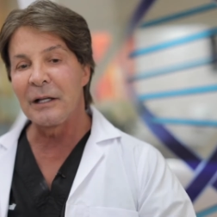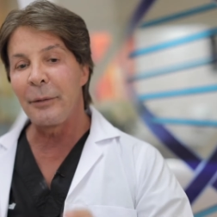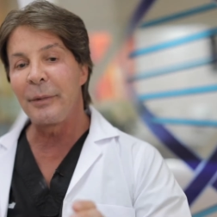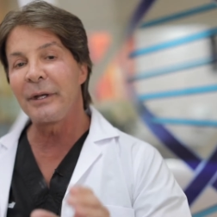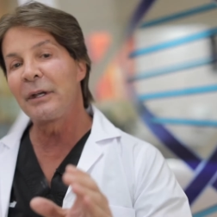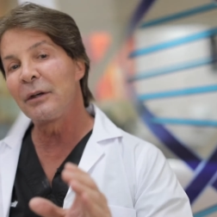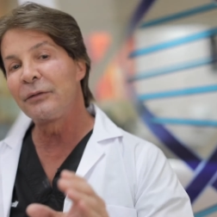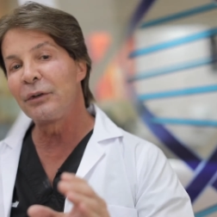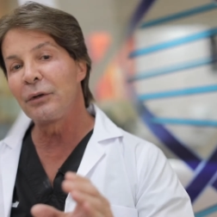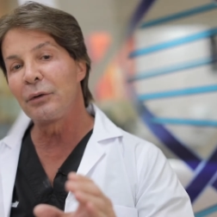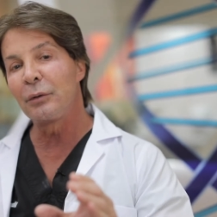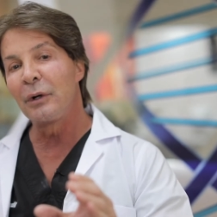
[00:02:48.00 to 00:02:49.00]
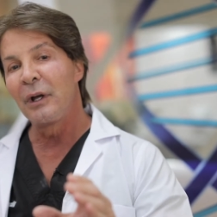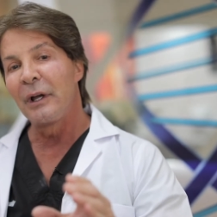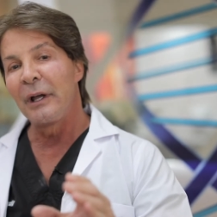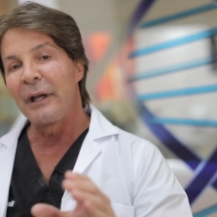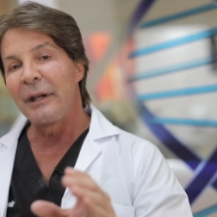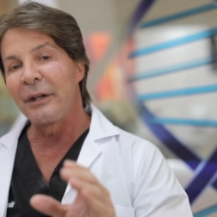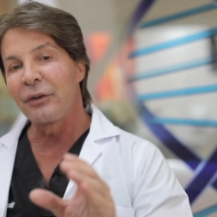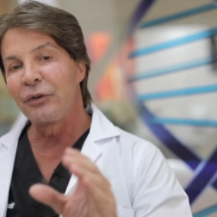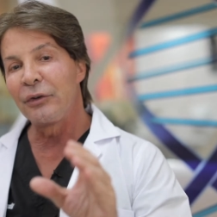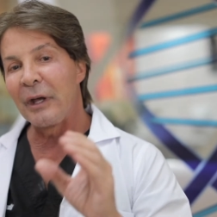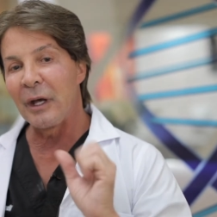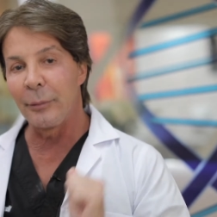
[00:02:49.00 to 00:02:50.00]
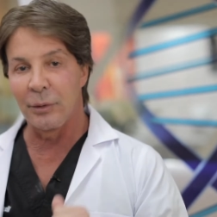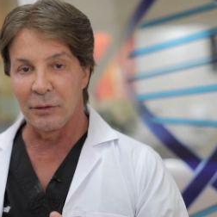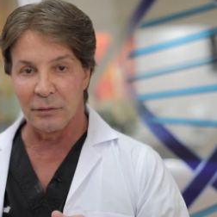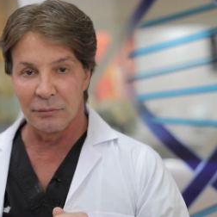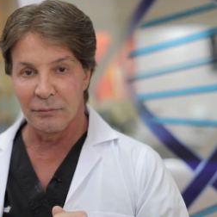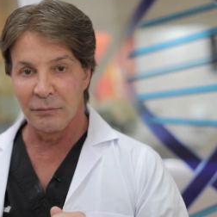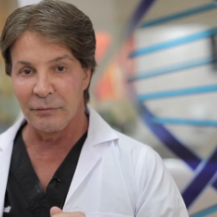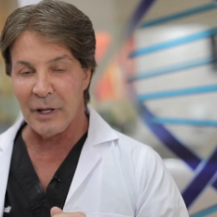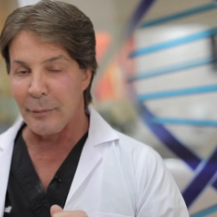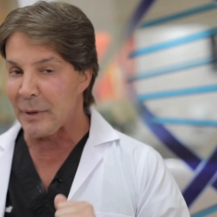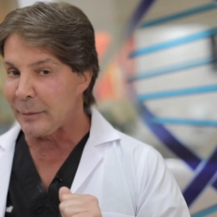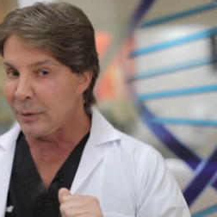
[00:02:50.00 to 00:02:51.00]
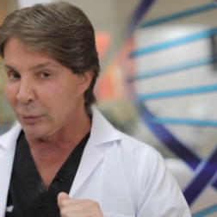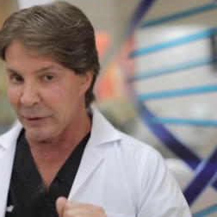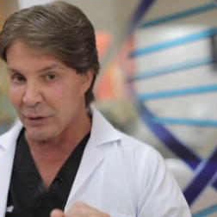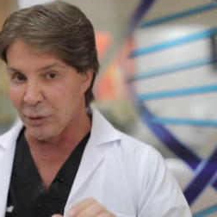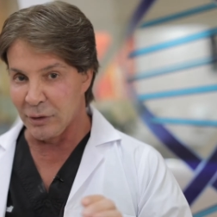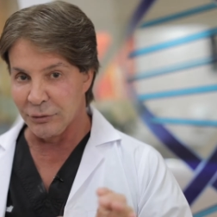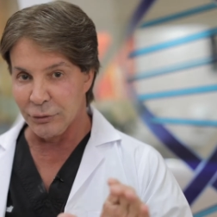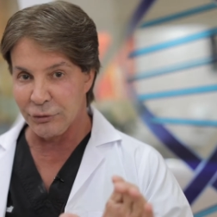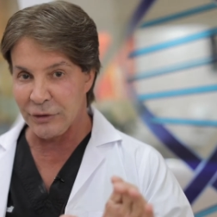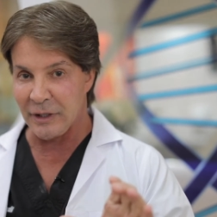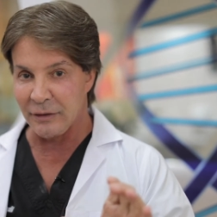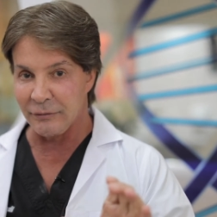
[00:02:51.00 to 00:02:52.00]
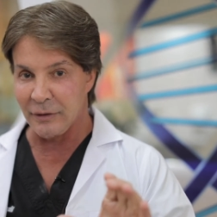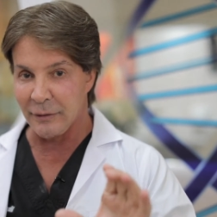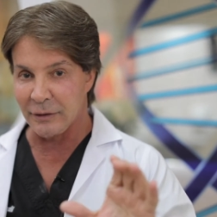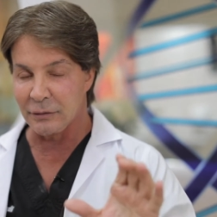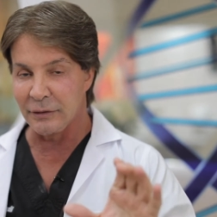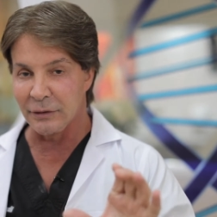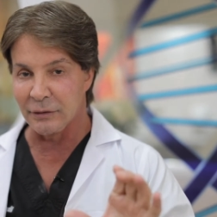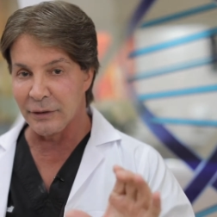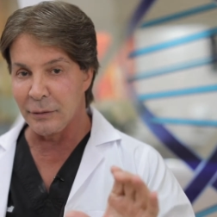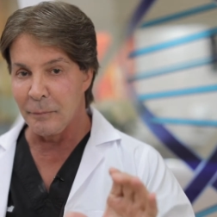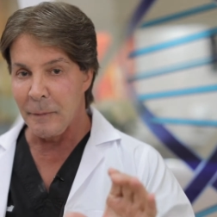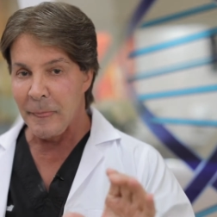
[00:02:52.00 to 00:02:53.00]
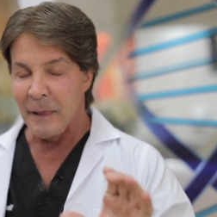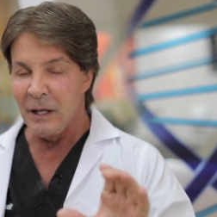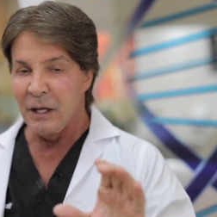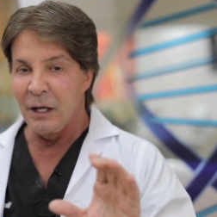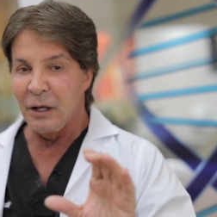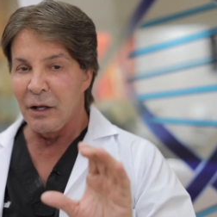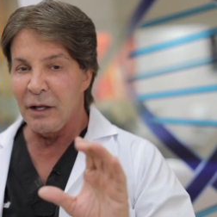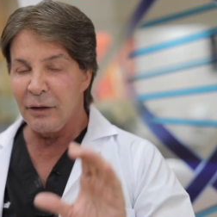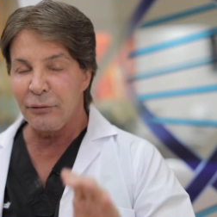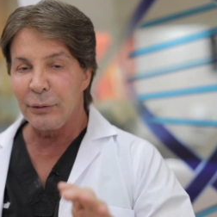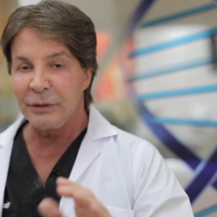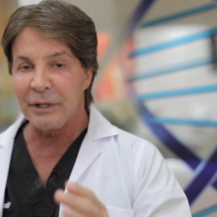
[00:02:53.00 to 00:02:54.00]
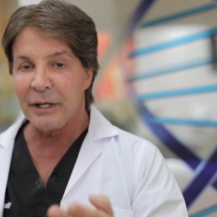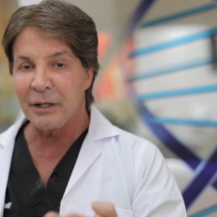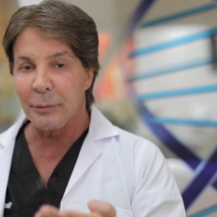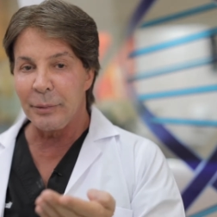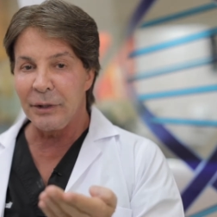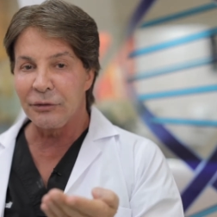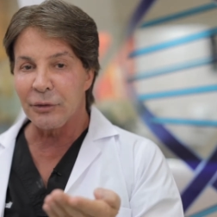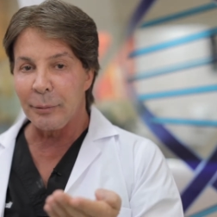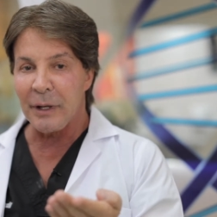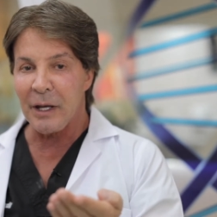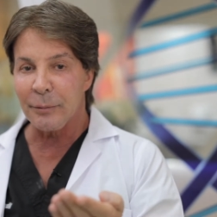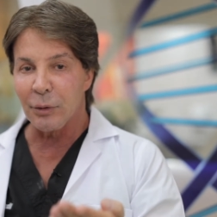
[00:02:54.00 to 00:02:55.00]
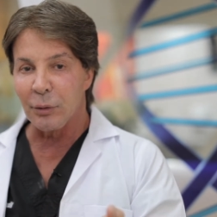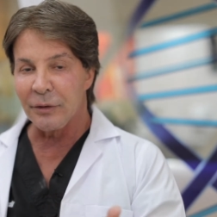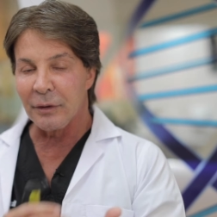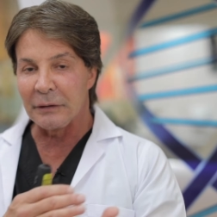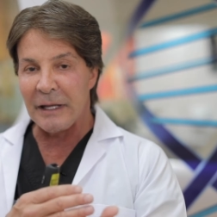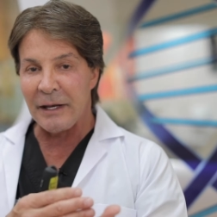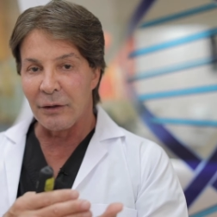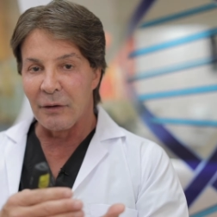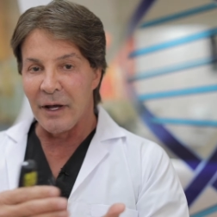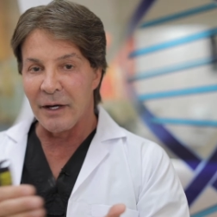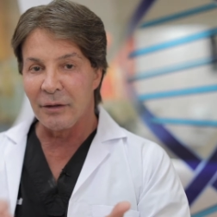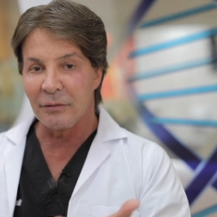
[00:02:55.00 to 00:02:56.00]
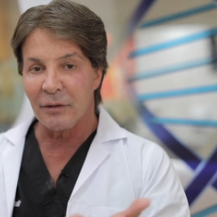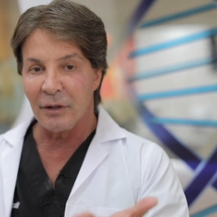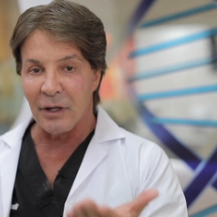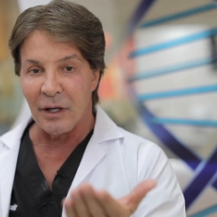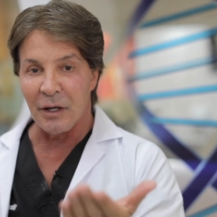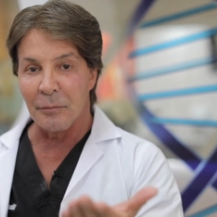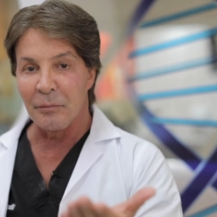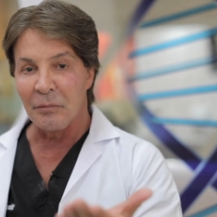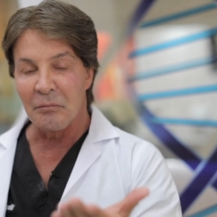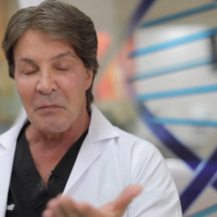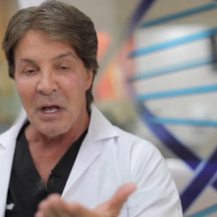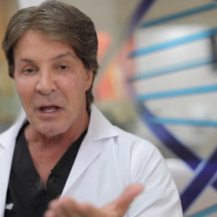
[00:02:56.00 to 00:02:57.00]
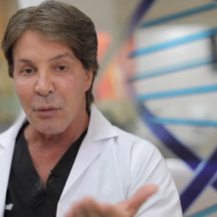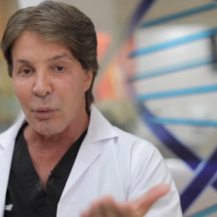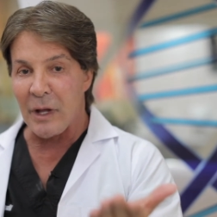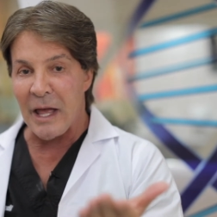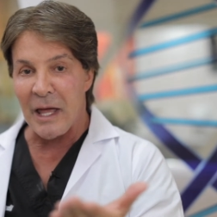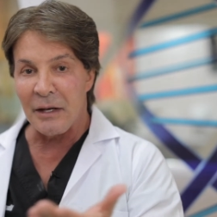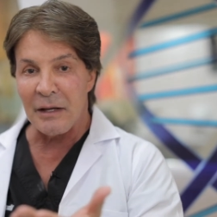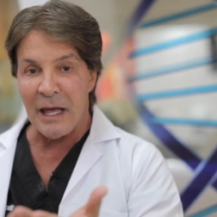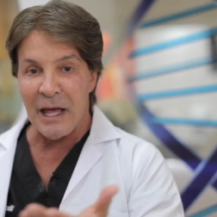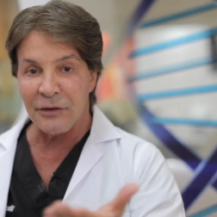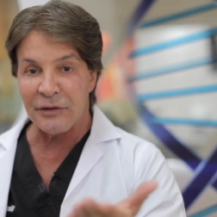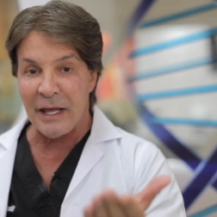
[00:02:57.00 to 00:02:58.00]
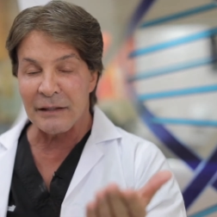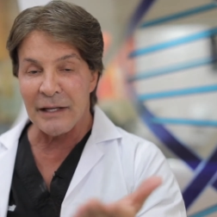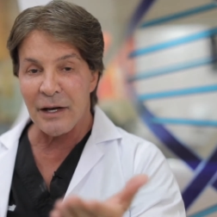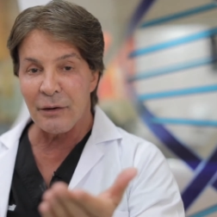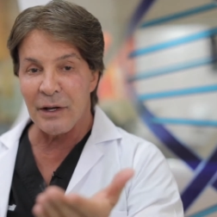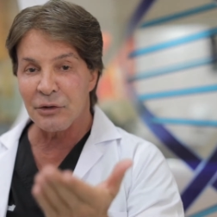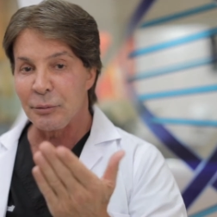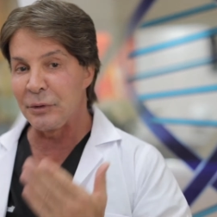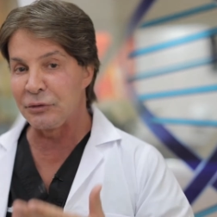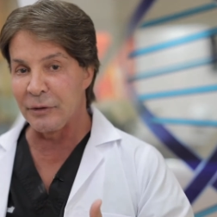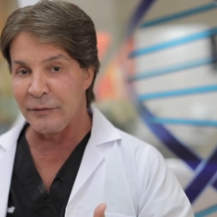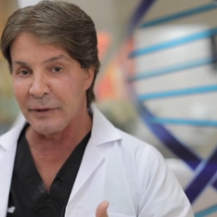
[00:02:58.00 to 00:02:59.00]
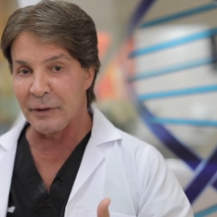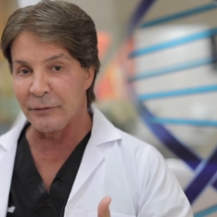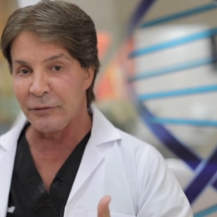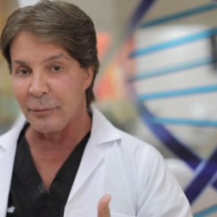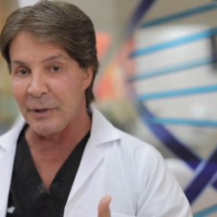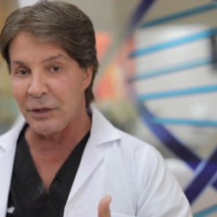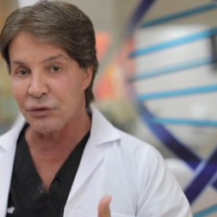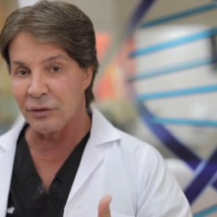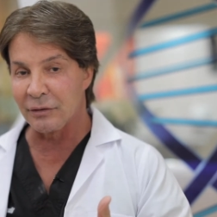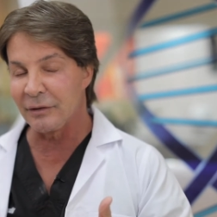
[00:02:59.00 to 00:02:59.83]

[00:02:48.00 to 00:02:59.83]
Let me give you an example that maybe we can all understand very clearly. If we take a piece of paper with a letter on it and that letter has specific information,